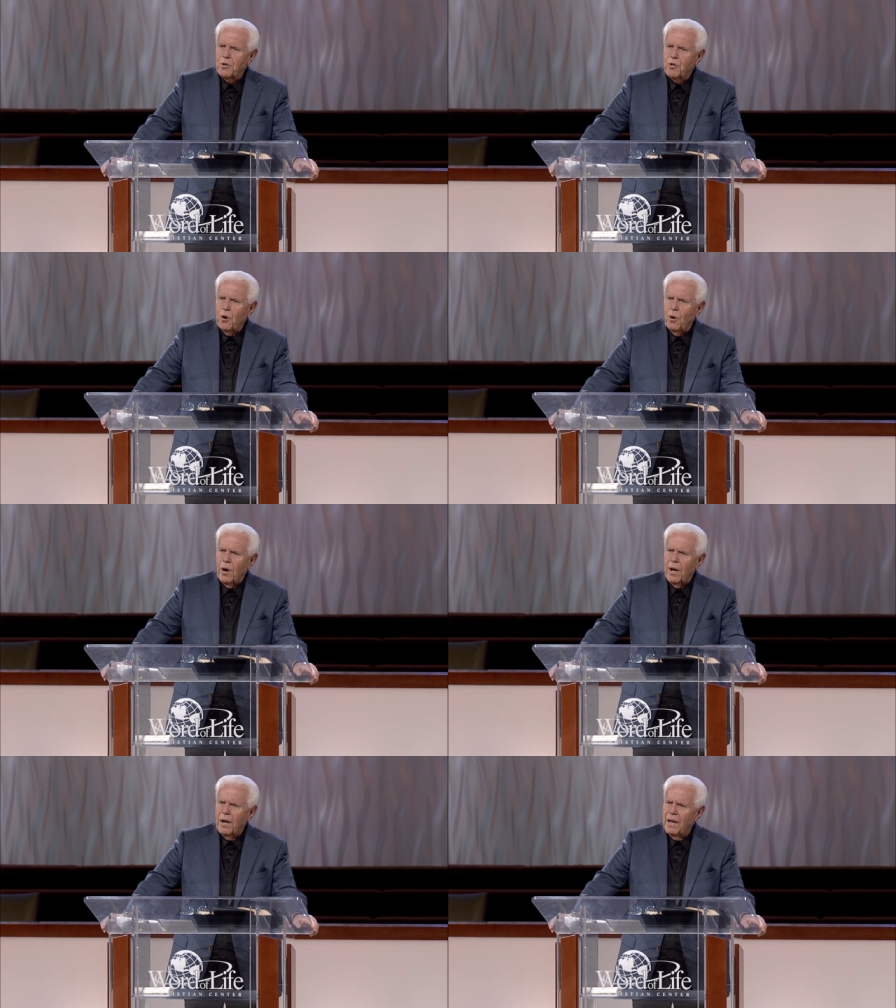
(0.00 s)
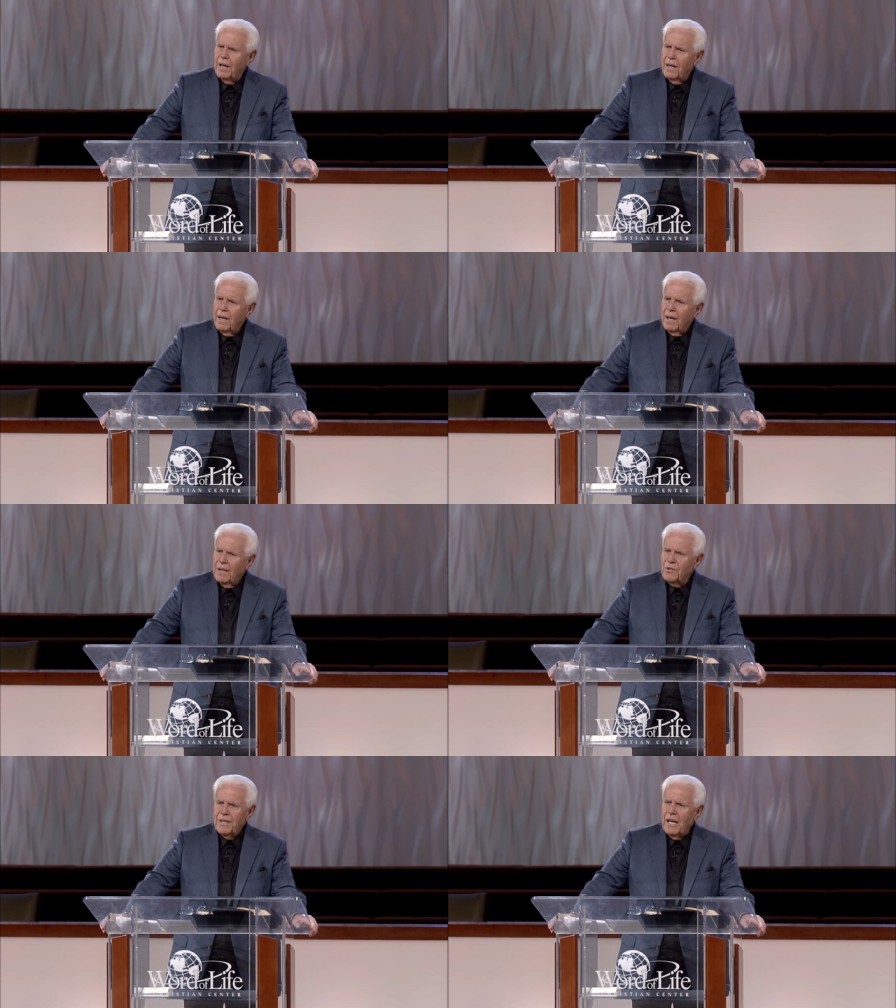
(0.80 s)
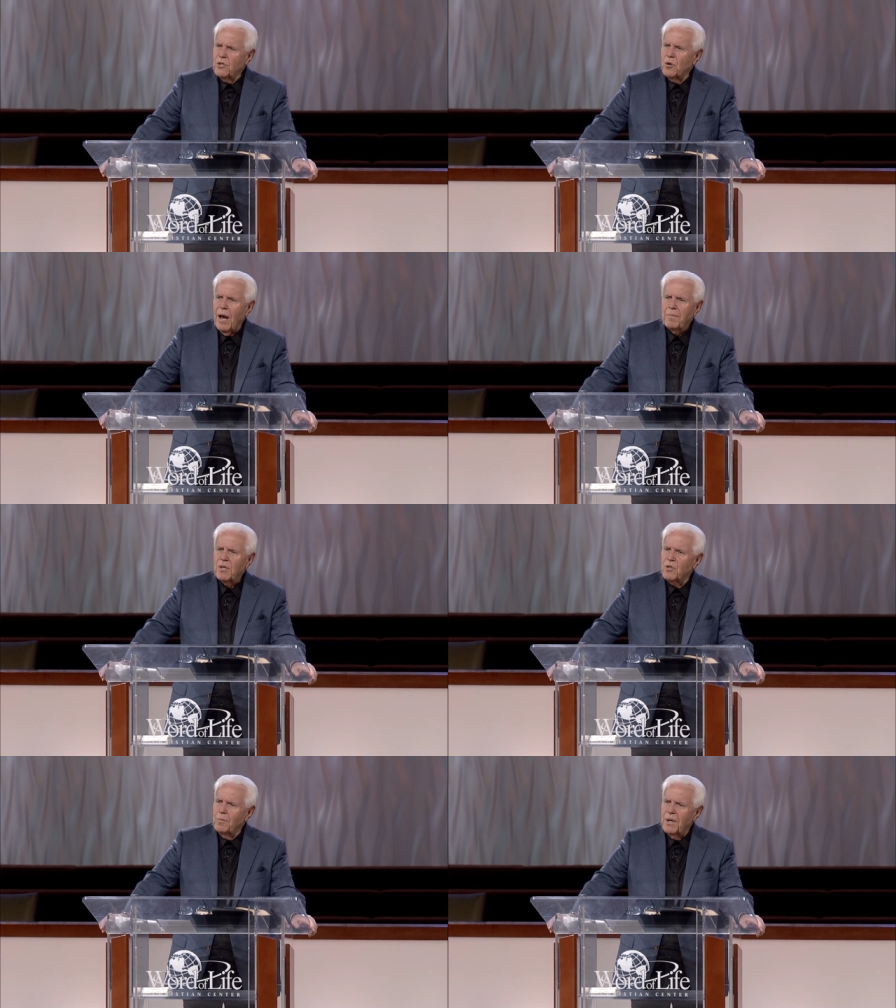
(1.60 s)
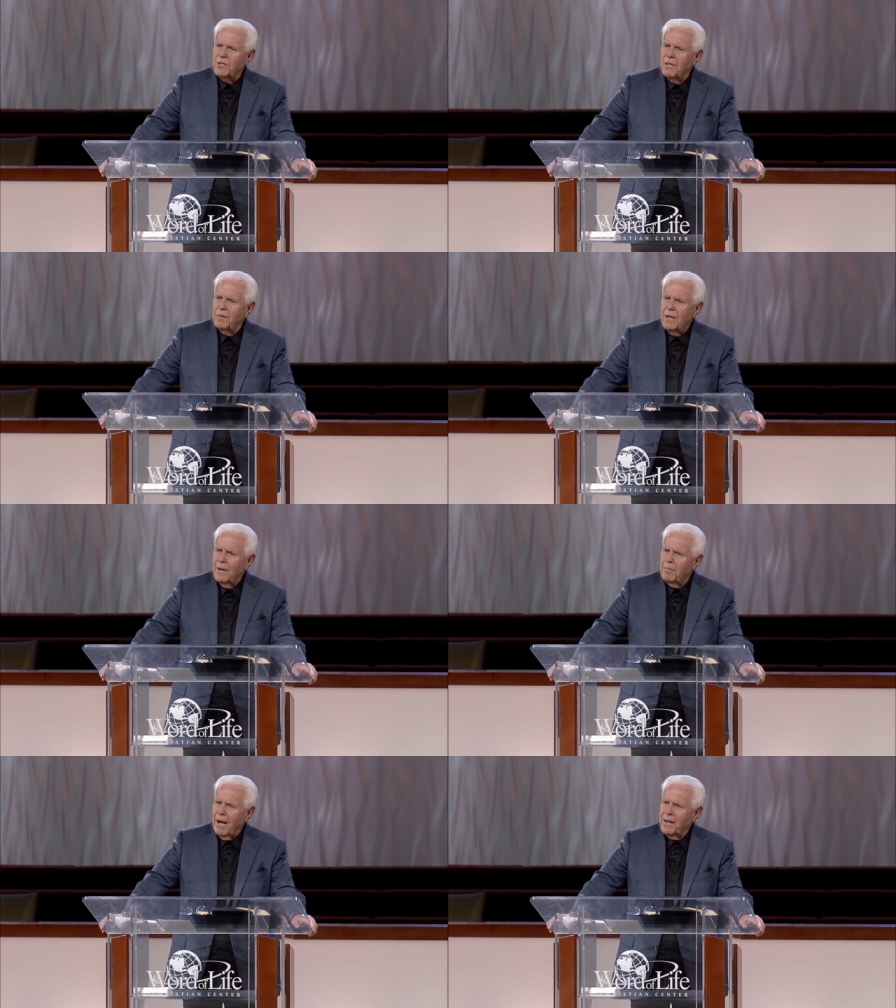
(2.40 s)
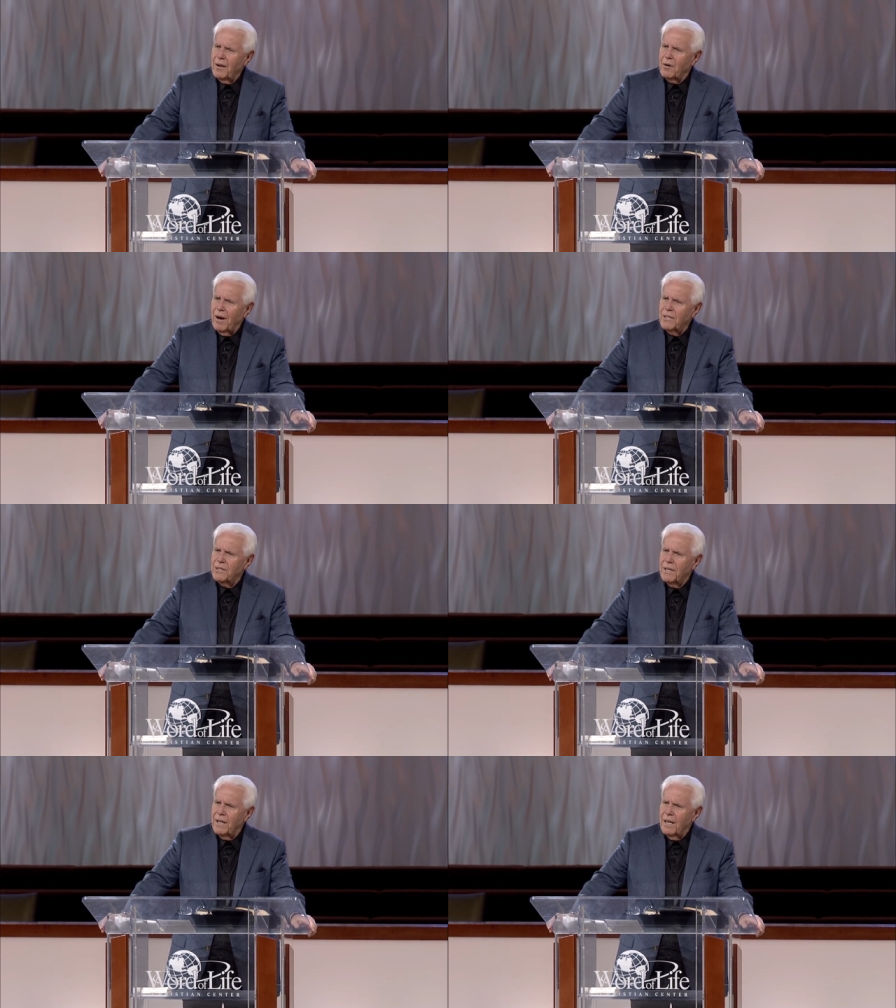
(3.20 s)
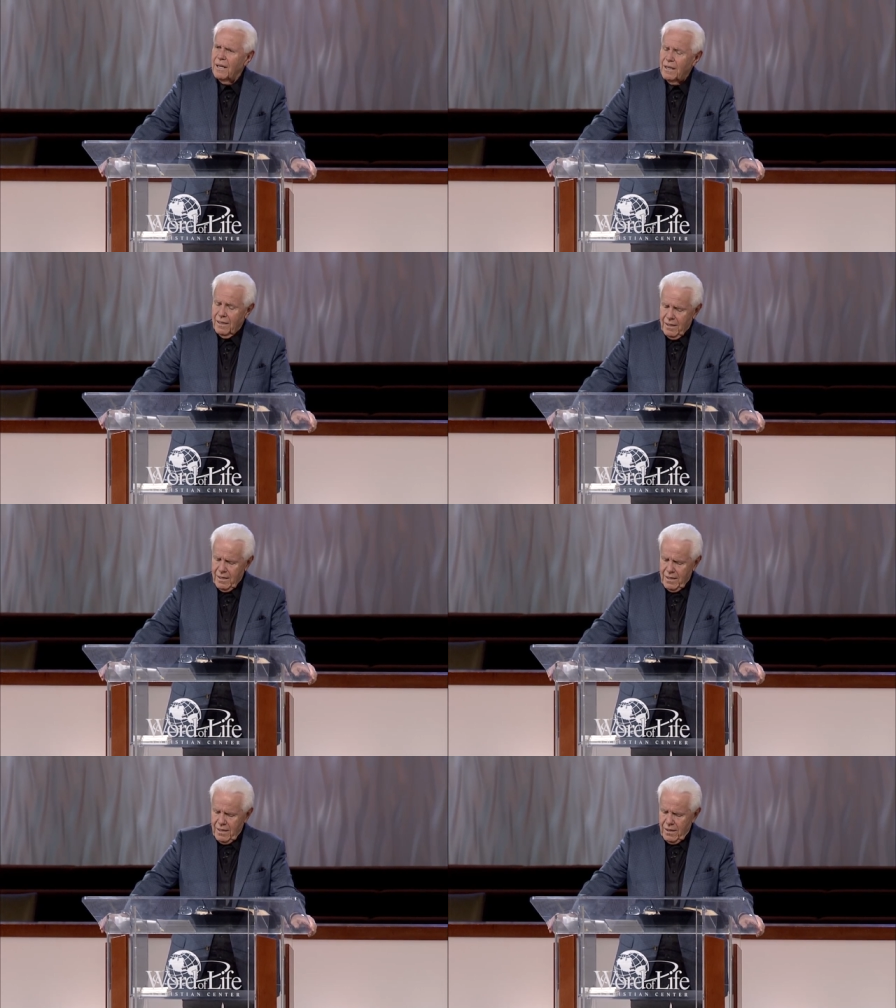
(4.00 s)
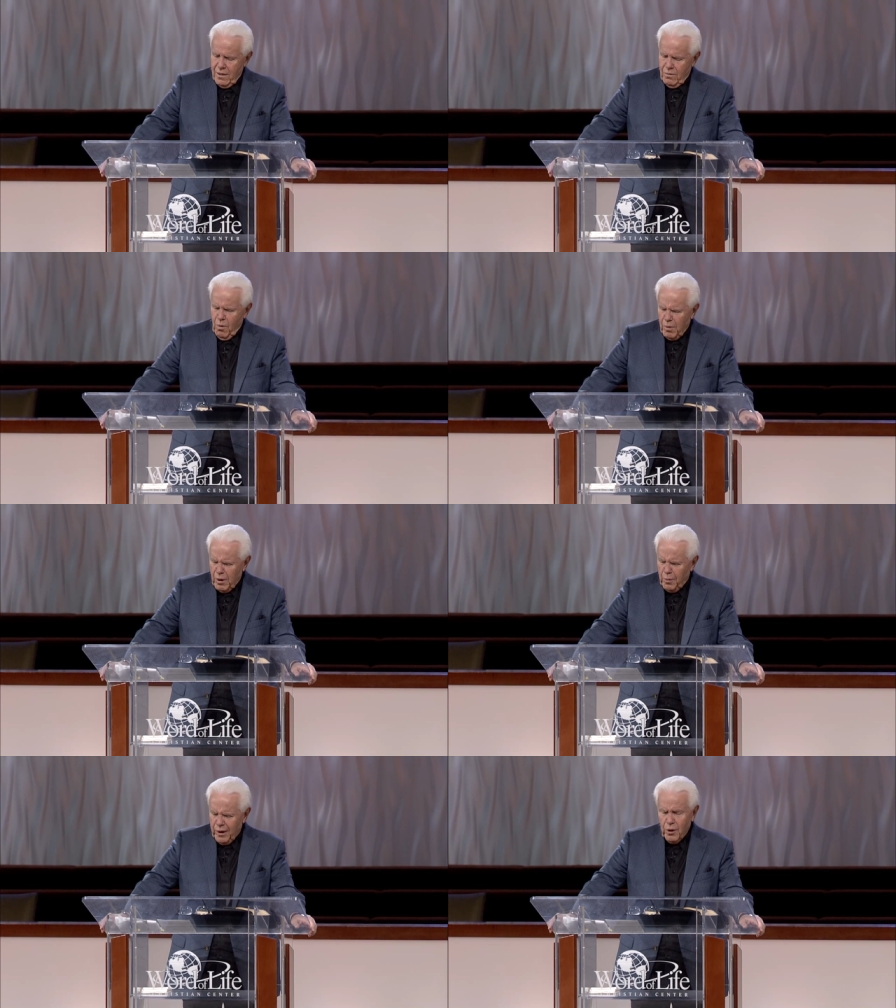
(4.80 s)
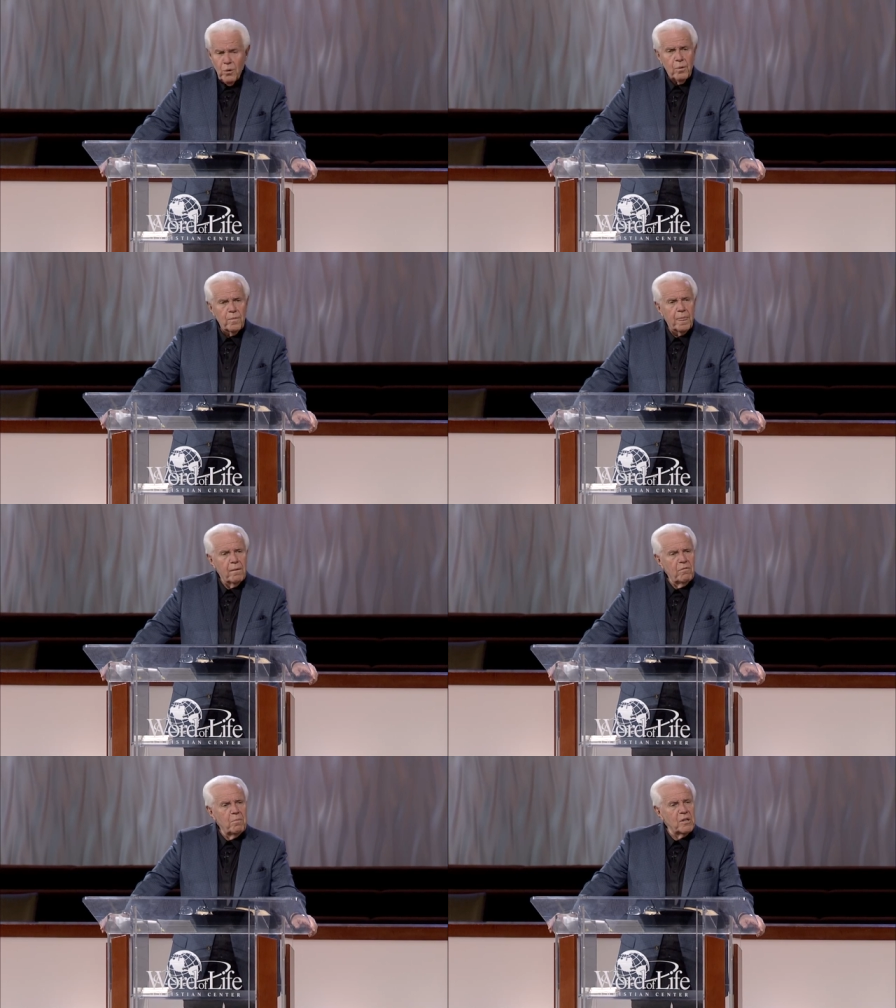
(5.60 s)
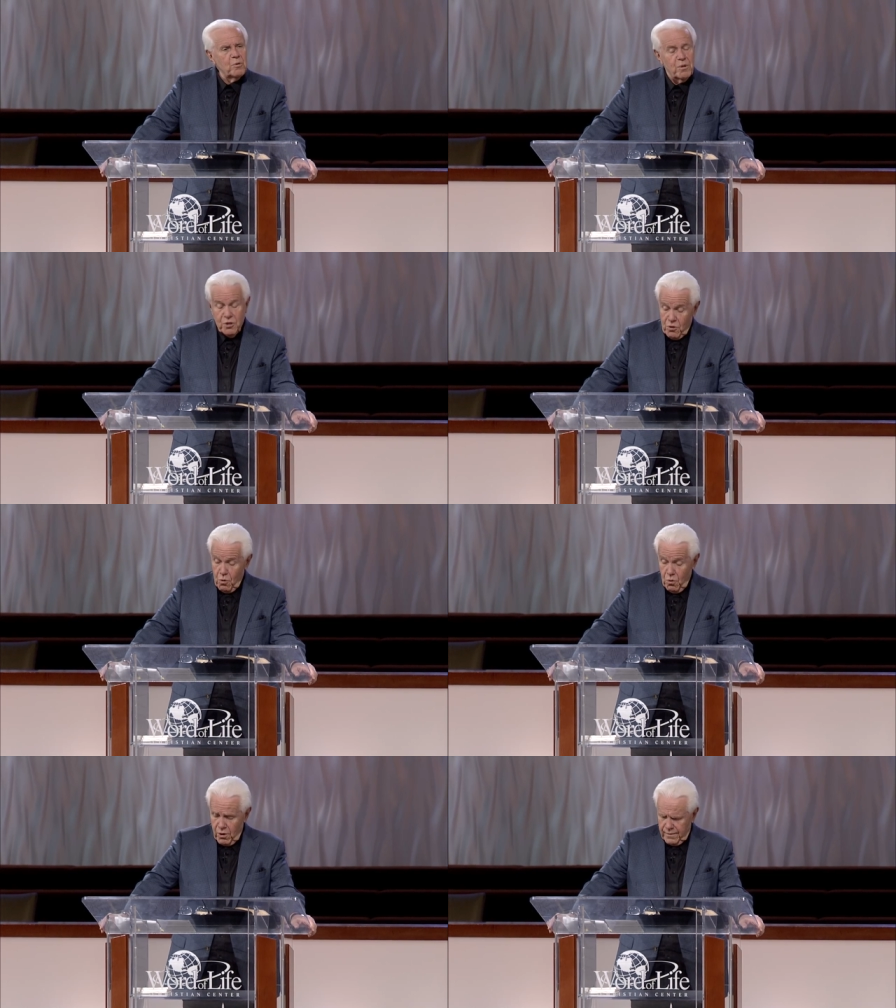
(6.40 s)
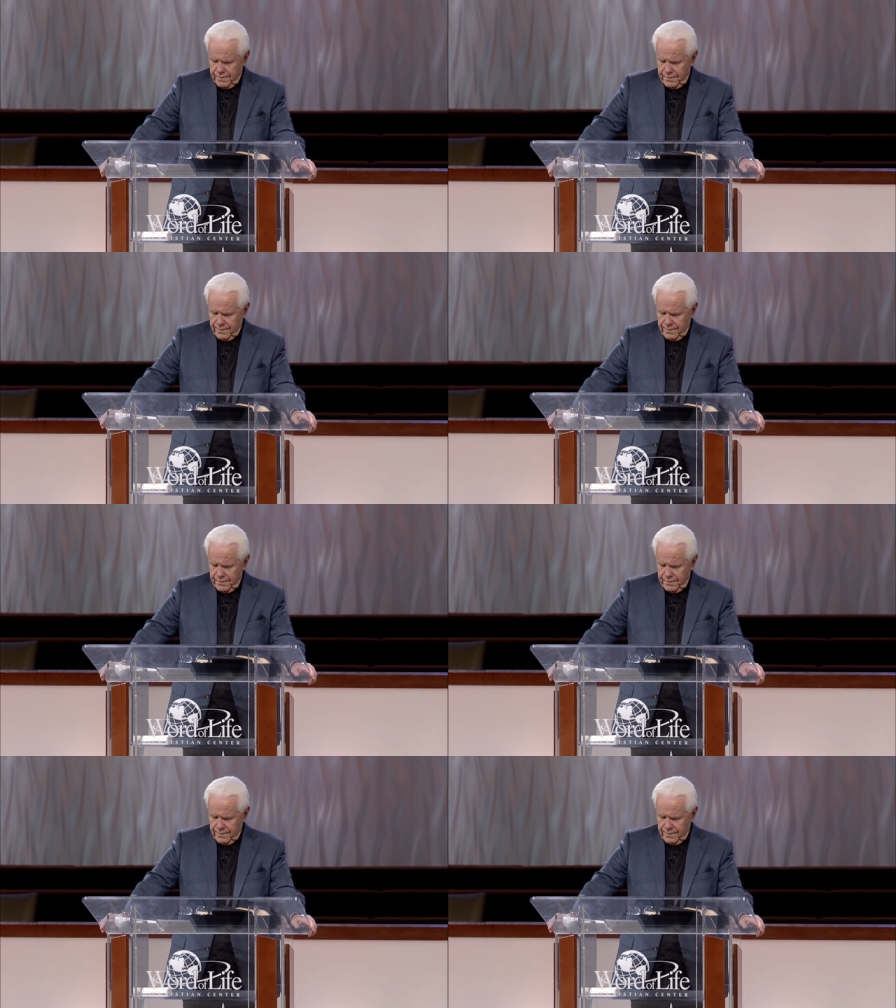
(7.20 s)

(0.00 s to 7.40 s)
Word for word: joy. I've seen that so happen so much in the body of Christ today. What do we do? We must restore.